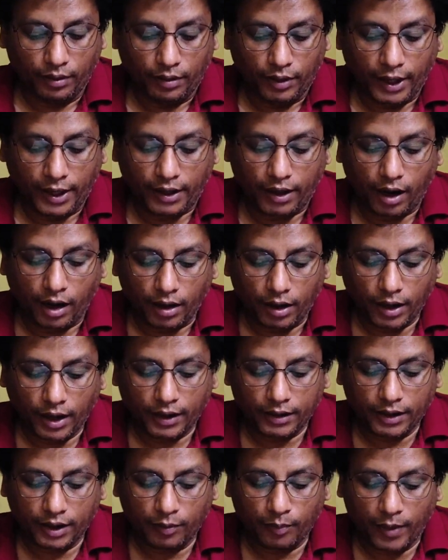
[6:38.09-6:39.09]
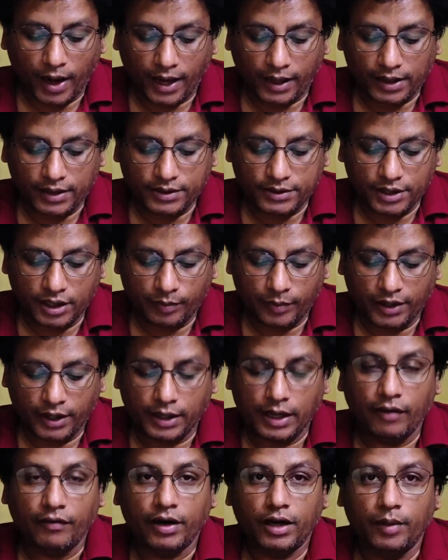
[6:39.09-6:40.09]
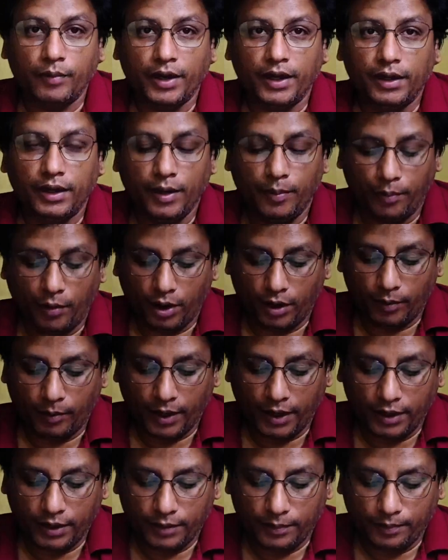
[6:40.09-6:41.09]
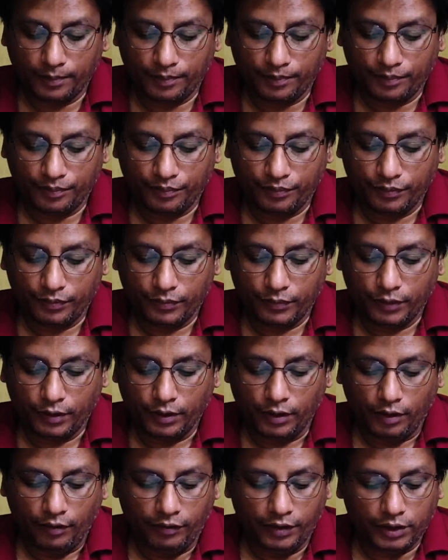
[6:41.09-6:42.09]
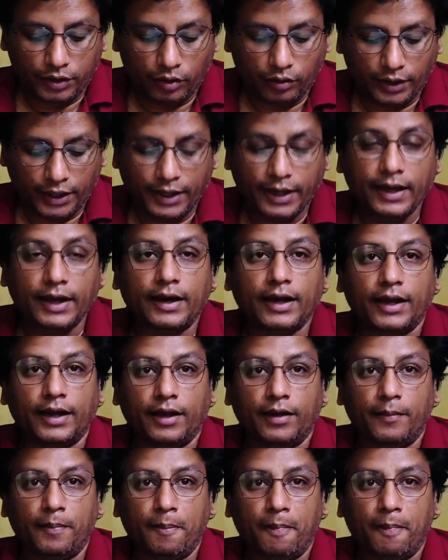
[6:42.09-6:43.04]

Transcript: A contractor blacklisted by the government department without a hearing.